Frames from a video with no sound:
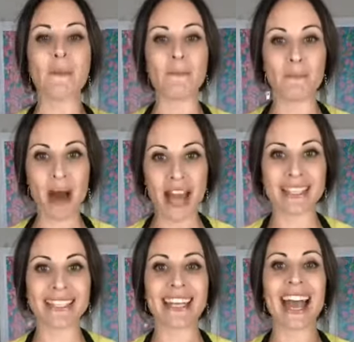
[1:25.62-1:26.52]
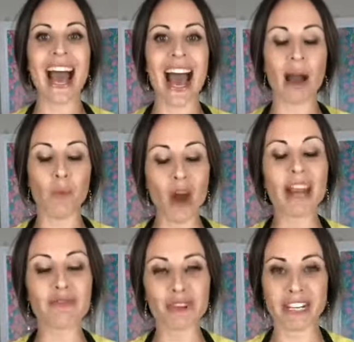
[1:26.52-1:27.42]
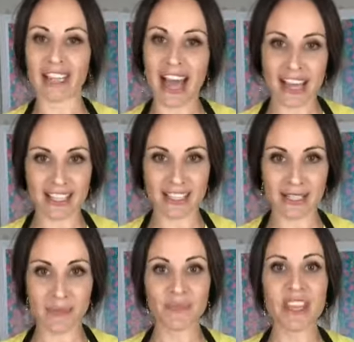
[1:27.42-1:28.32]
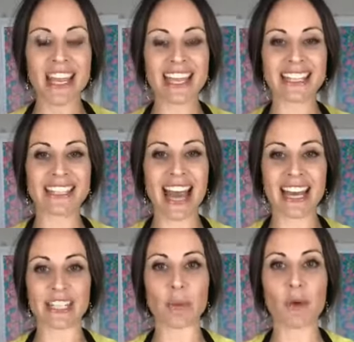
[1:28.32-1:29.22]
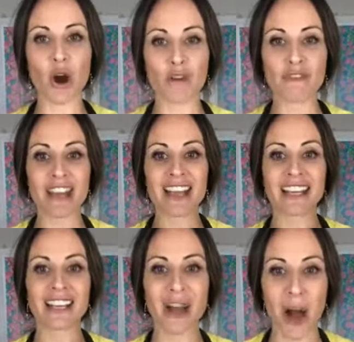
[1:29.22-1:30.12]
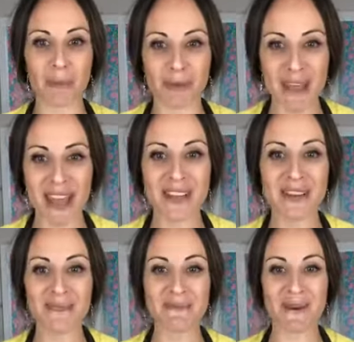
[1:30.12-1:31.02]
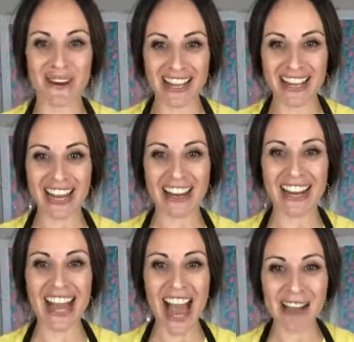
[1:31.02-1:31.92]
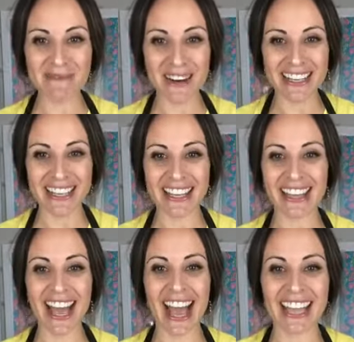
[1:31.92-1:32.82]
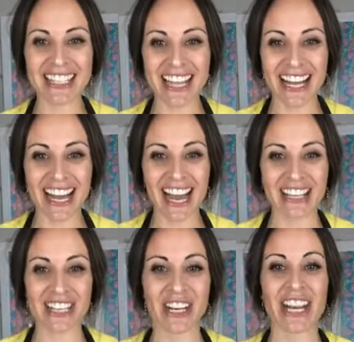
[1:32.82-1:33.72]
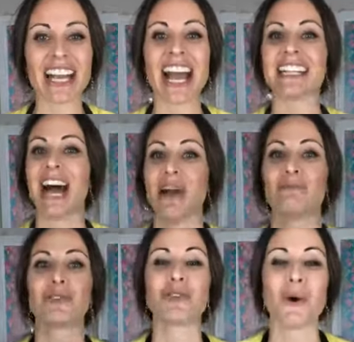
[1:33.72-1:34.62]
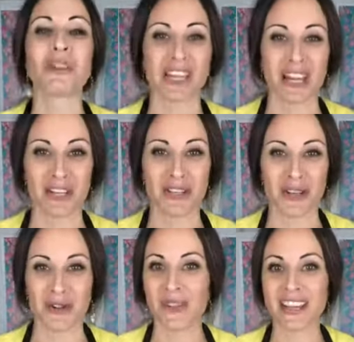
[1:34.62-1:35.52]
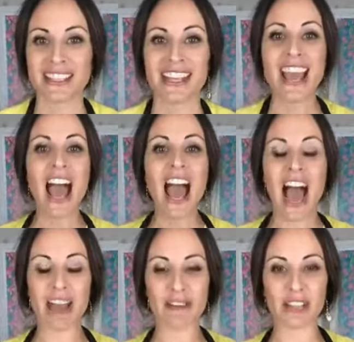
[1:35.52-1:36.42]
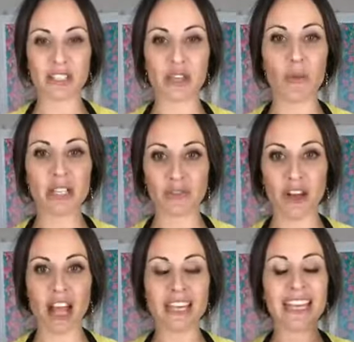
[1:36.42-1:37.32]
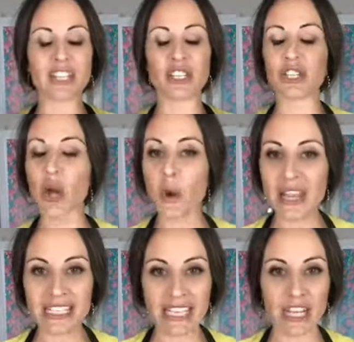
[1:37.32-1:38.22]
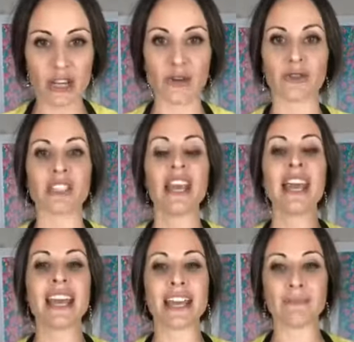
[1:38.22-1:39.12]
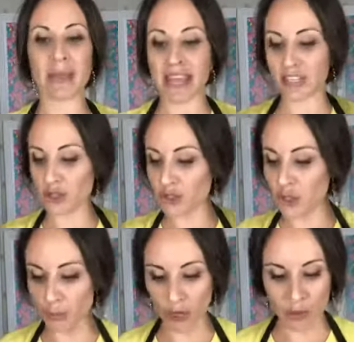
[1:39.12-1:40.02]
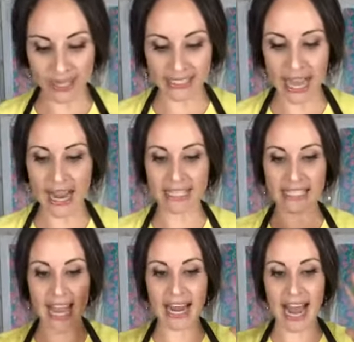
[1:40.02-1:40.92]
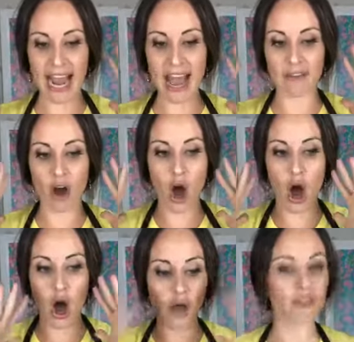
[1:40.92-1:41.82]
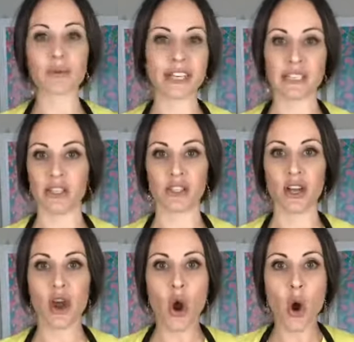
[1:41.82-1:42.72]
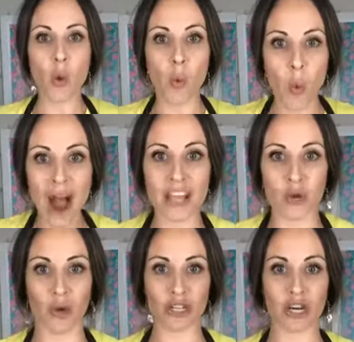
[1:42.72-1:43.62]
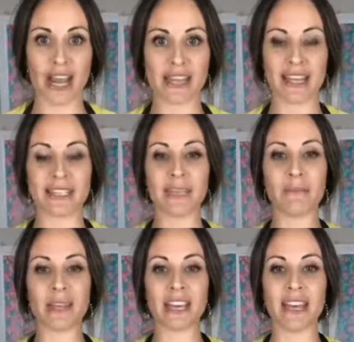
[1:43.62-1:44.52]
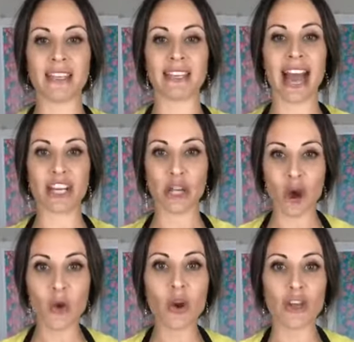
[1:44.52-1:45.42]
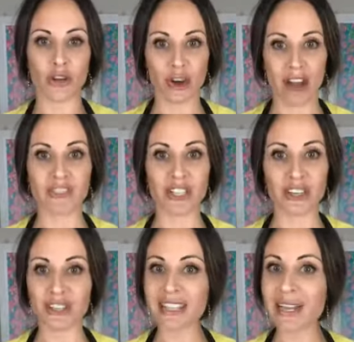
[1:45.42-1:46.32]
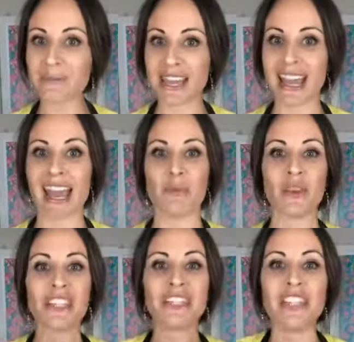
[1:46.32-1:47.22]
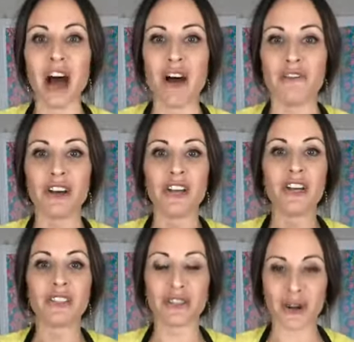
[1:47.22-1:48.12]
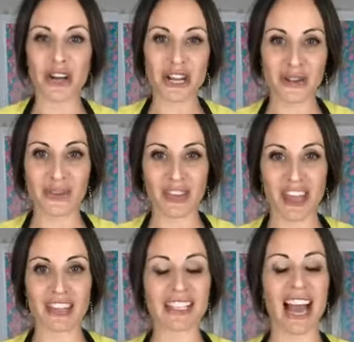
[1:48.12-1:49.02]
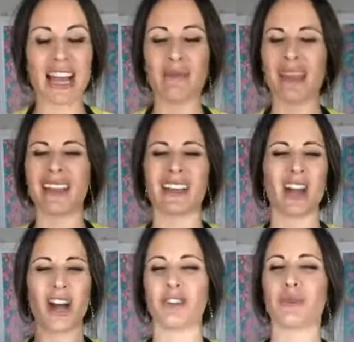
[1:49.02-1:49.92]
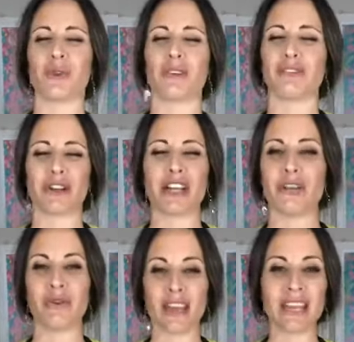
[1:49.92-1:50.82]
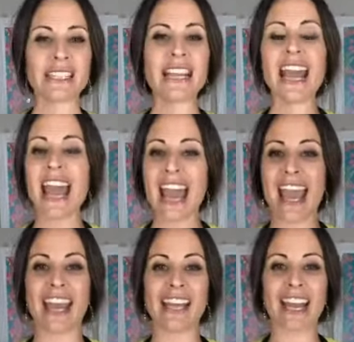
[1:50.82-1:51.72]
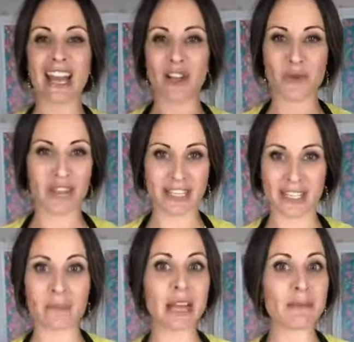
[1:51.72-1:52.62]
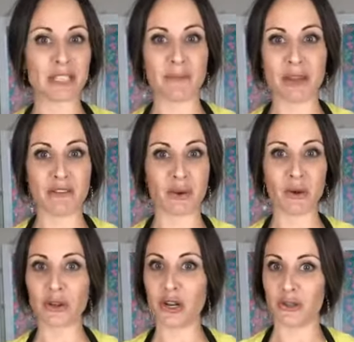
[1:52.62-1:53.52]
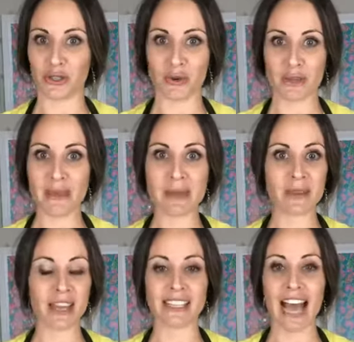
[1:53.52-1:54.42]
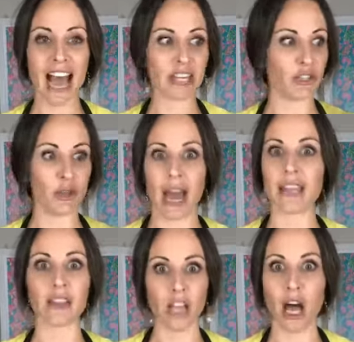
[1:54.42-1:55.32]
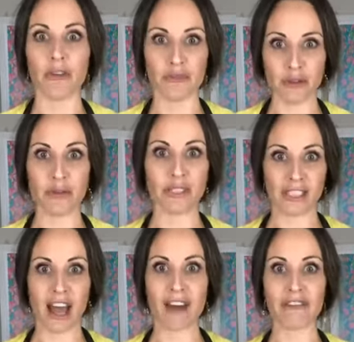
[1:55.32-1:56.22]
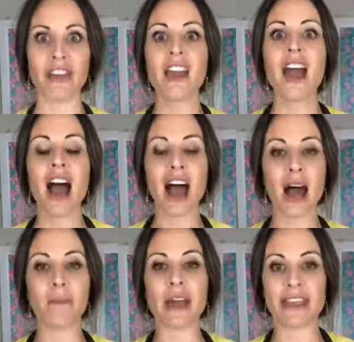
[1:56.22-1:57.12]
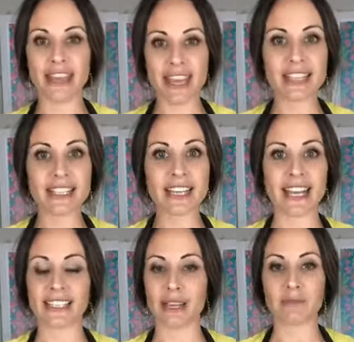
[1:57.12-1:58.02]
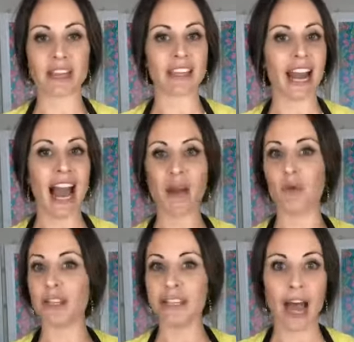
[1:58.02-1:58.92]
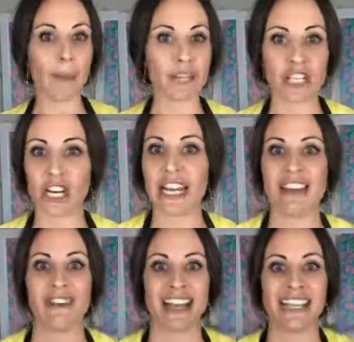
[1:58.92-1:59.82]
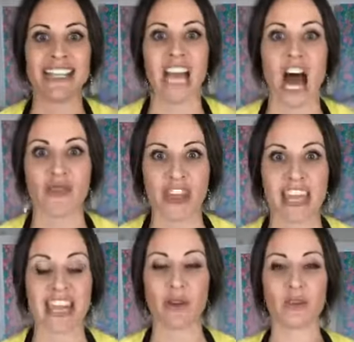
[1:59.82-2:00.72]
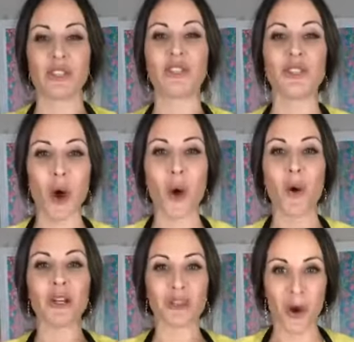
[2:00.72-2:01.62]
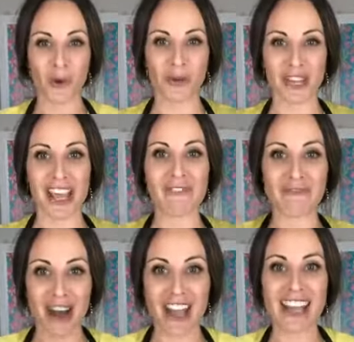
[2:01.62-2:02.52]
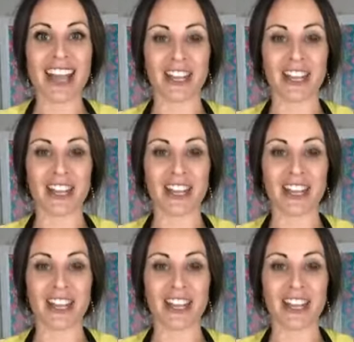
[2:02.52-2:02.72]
But what I've realized is that it's a perfect complement. Good morning, Carrie. Hi, Brenda. Hi, Janet. Hi, Cherry. Guys, I'm so excited to show you this. I've had so much fun. It's so easy to use. It makes super quick signs, and I have all the reasons why you want to try this because I know you're crafty girls like me, and we love learning new things. I am like a connoisseur of learning new things, and I know that sometimes it's a bit of a roller coaster with me because I love new stuff. This is something that I would not be sharing if I did not think it was so totally fun and